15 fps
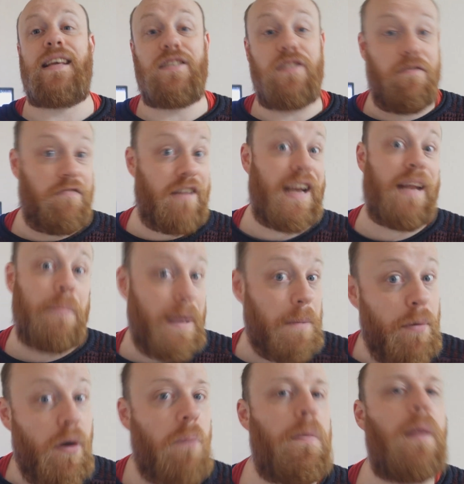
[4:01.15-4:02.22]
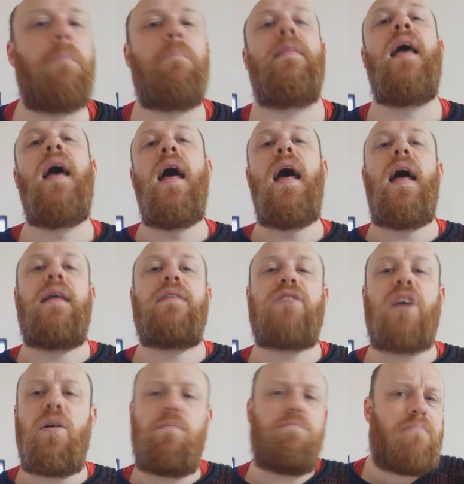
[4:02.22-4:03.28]
It's a really big problem.
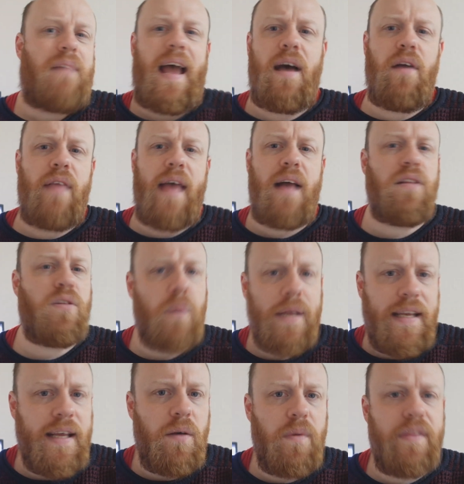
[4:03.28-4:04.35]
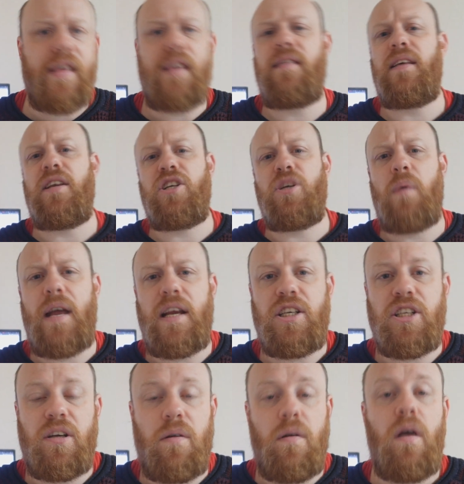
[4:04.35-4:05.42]
So how the hell do we deal with this
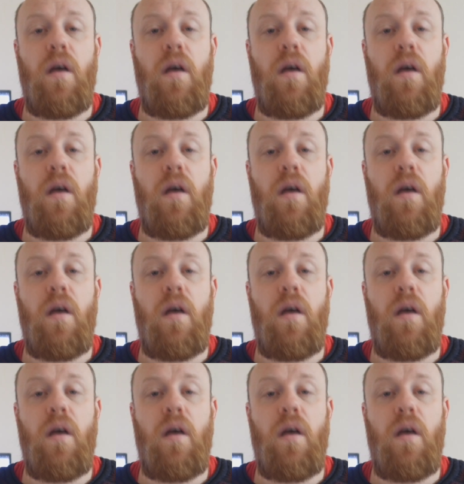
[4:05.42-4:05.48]
situation?